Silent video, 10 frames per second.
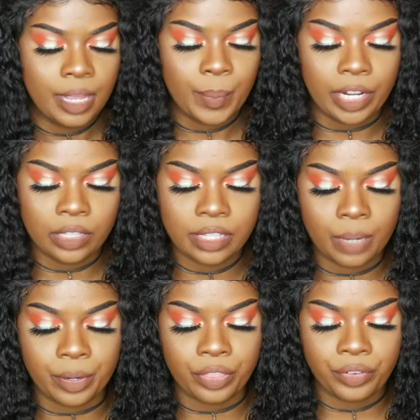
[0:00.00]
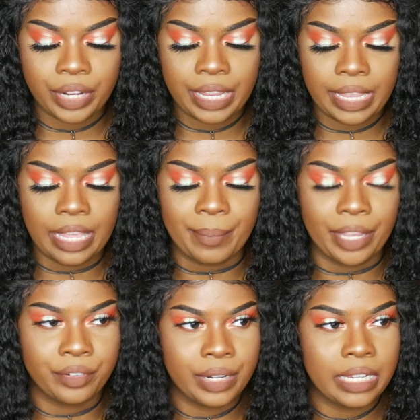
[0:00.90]
But I use the number three in
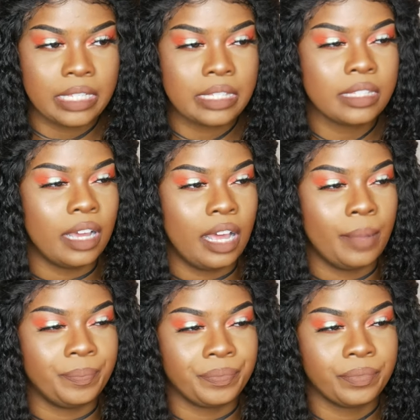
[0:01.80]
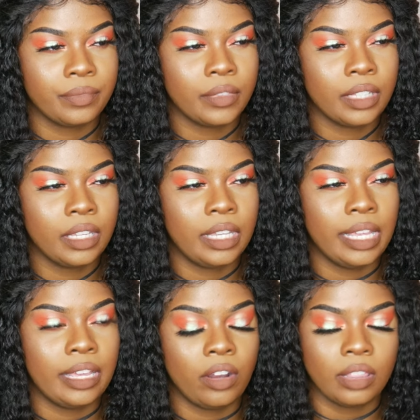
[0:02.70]
my crease um,
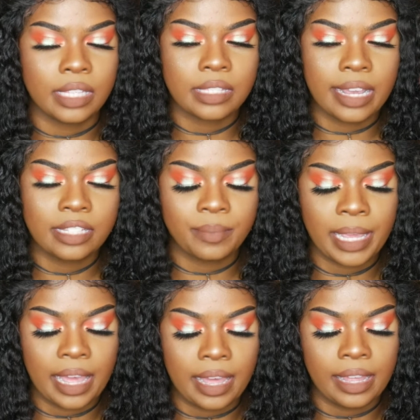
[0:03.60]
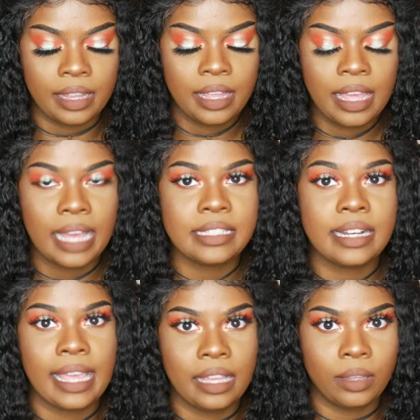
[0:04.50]
and on the sides of my eye. I did
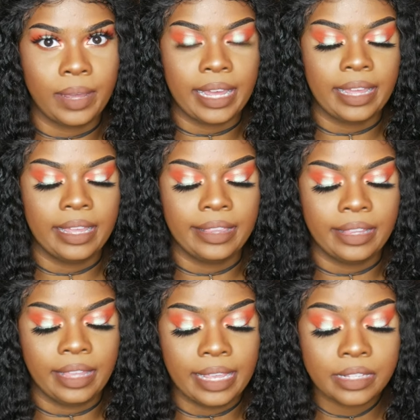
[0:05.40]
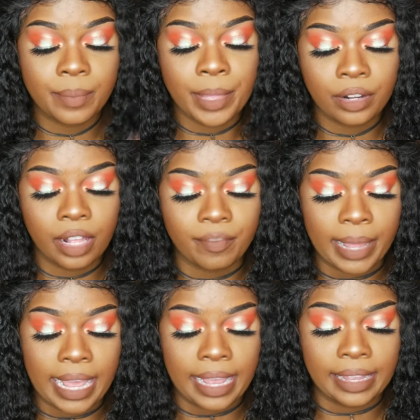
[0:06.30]
a halo eye, and then in the middle of
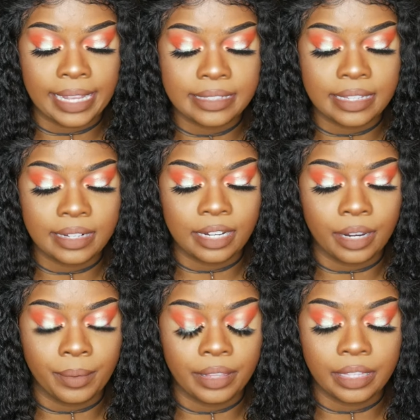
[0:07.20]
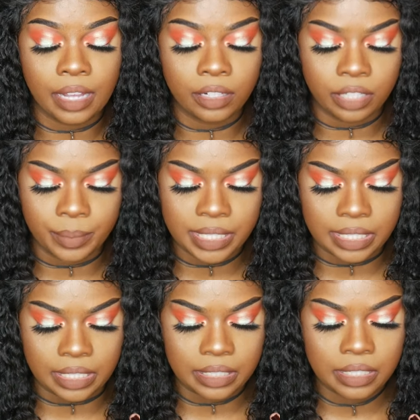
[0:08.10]
my eye, I did no, the color number
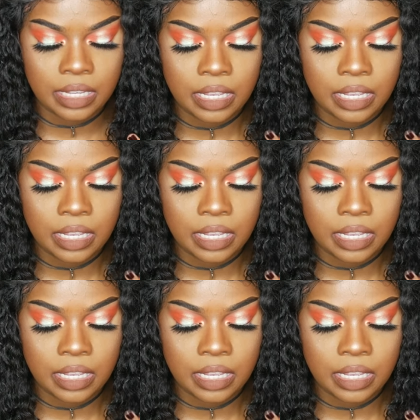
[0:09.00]
six.